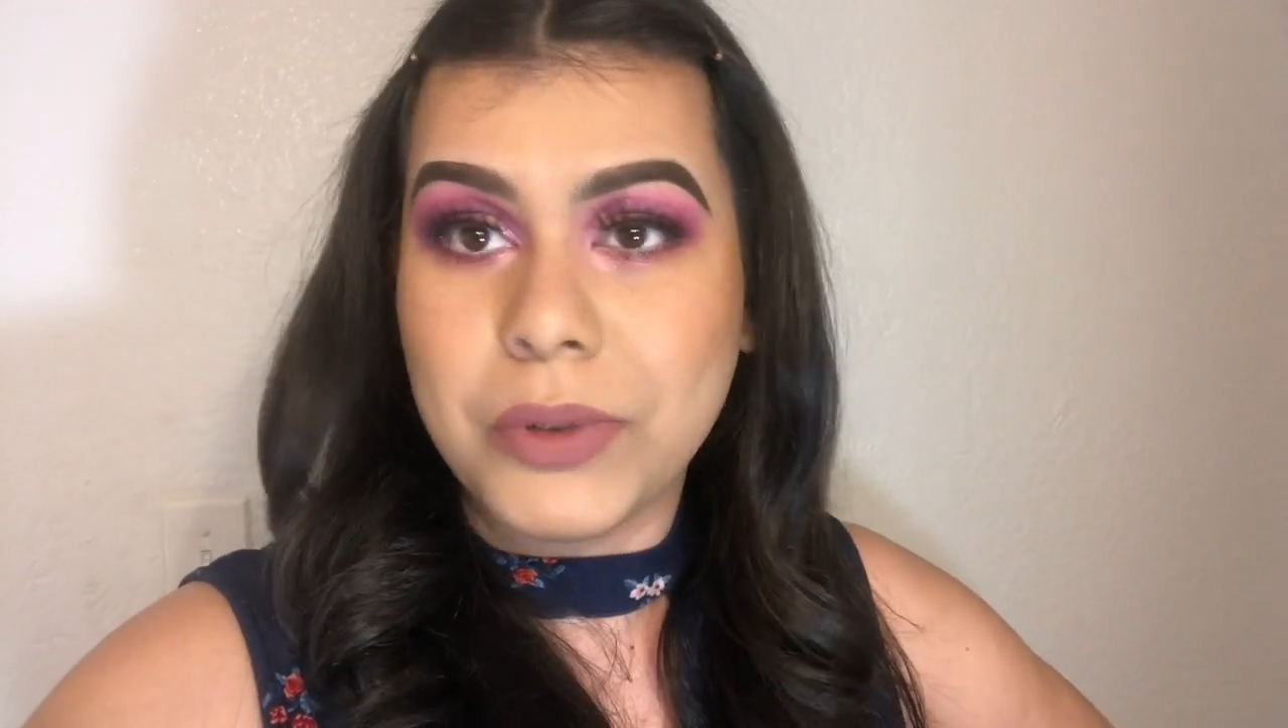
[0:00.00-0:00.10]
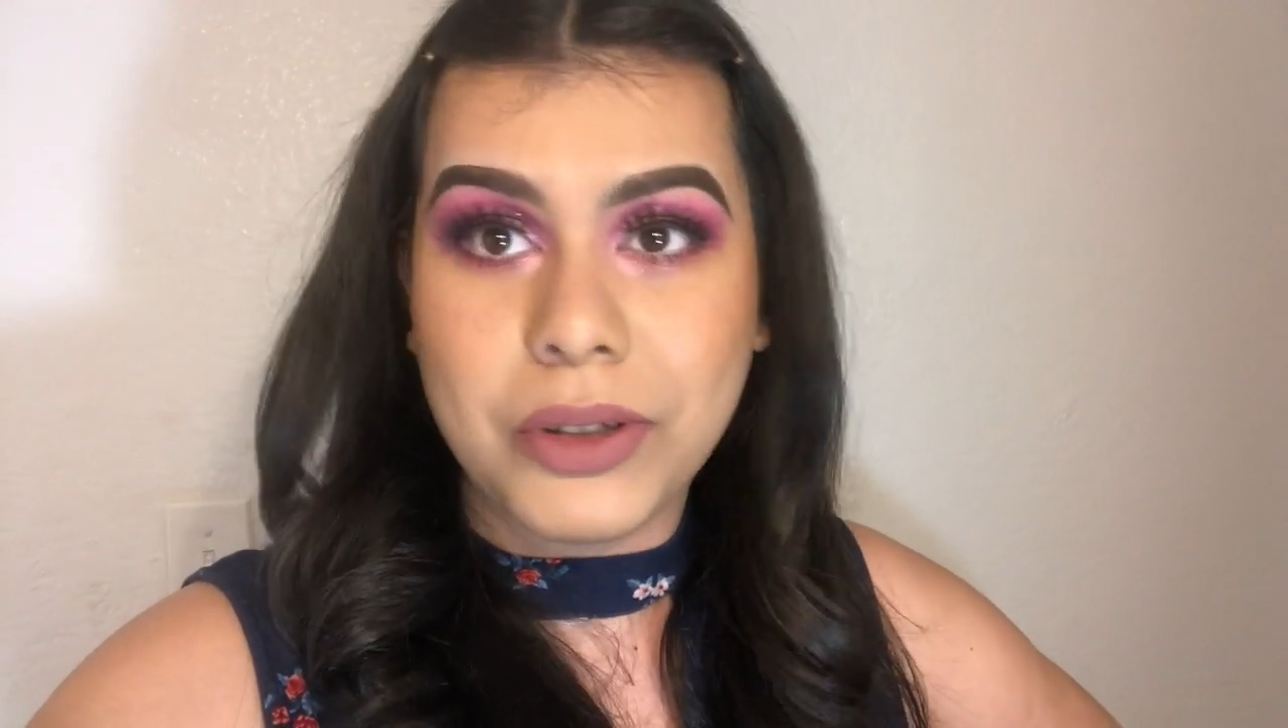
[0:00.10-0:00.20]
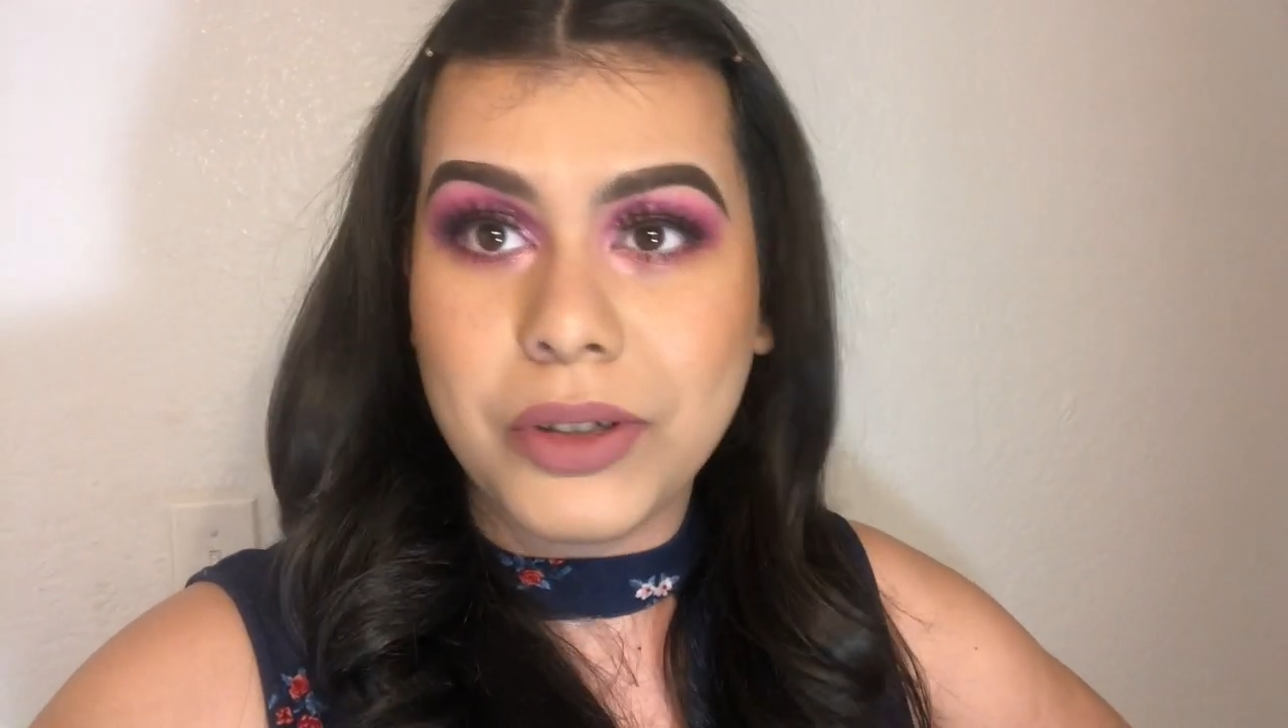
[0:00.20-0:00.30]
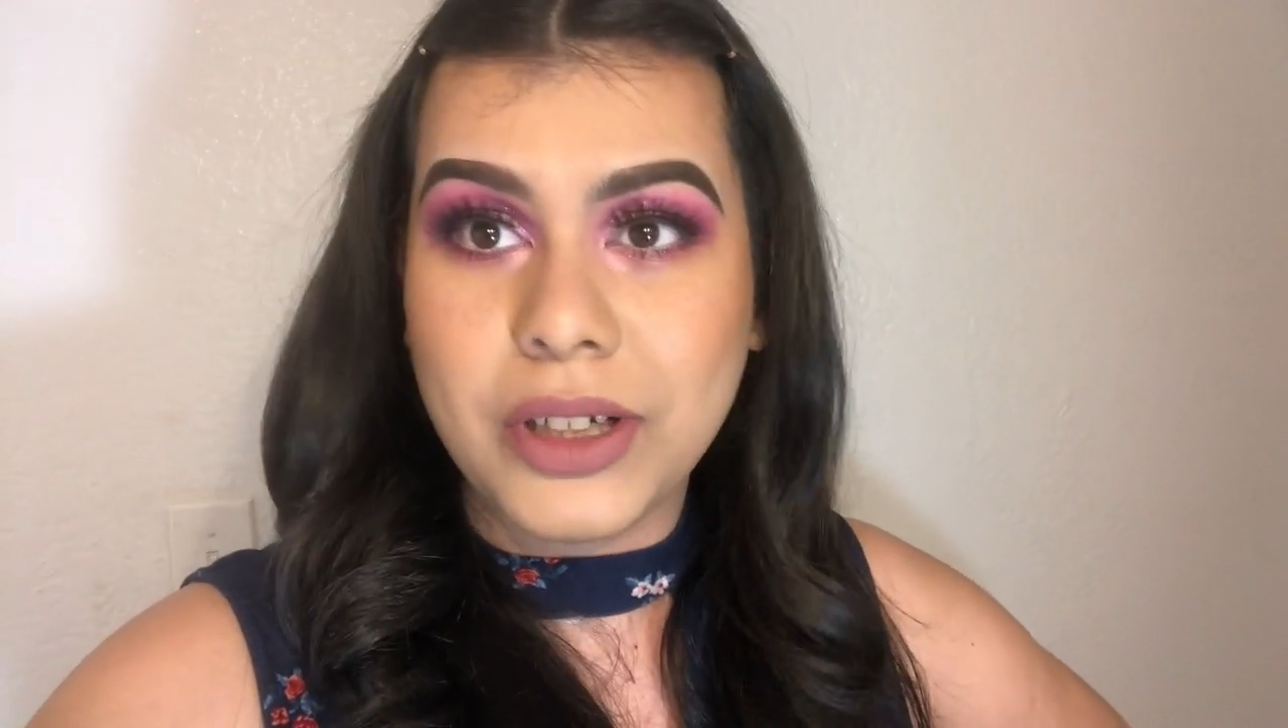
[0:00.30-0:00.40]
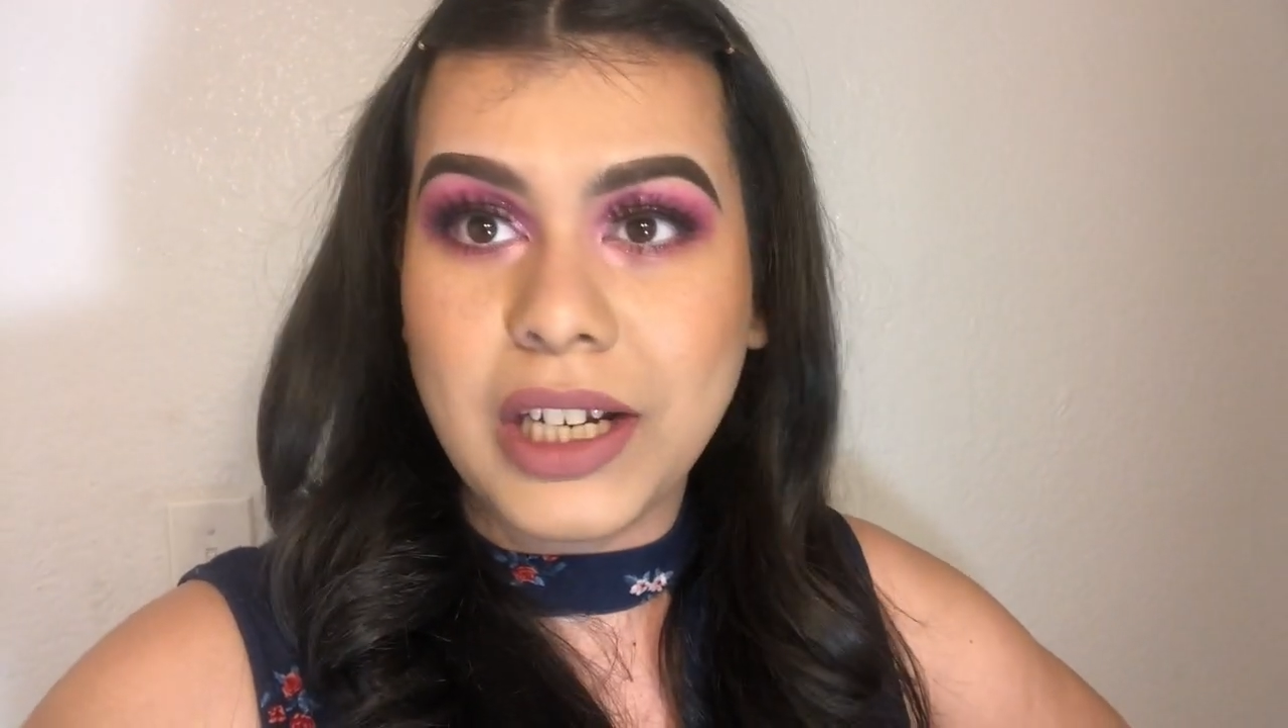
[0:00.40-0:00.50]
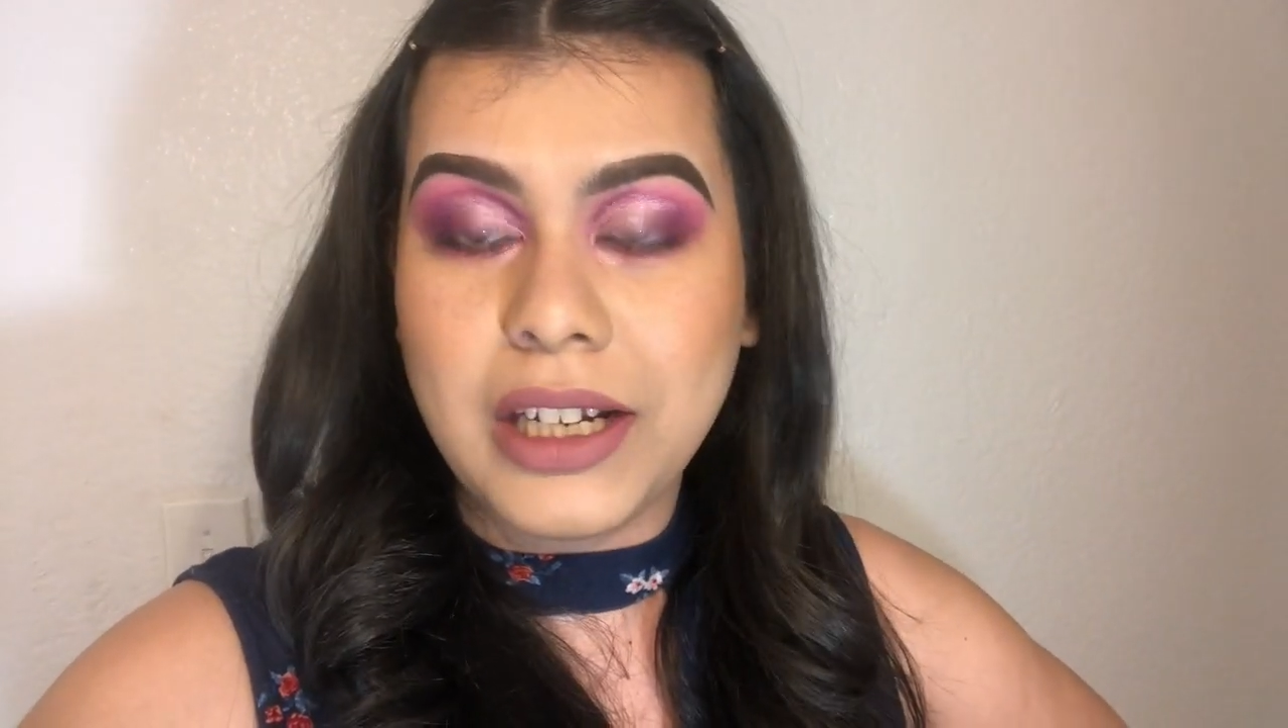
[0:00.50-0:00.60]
recorded